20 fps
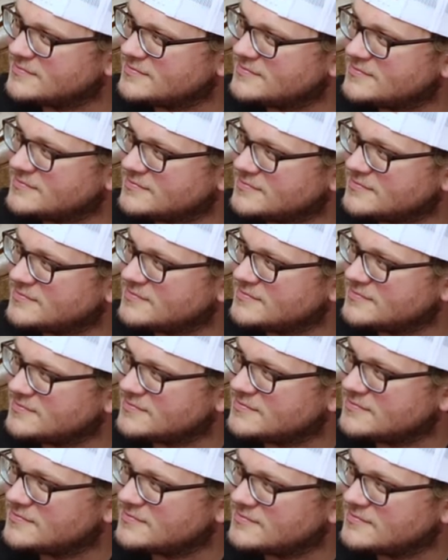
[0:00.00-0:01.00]

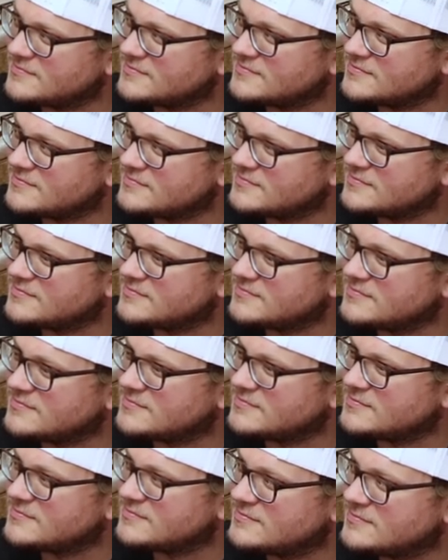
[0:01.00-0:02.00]

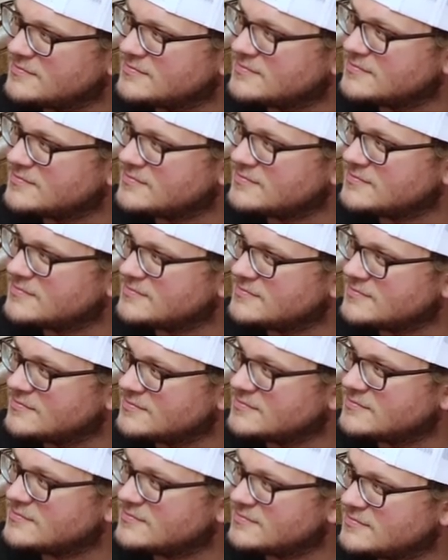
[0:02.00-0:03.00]

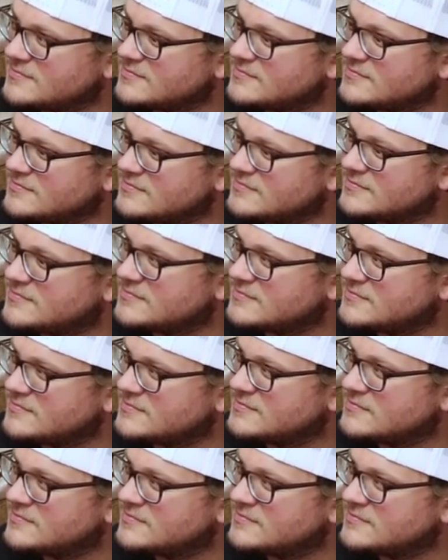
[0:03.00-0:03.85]
(silent)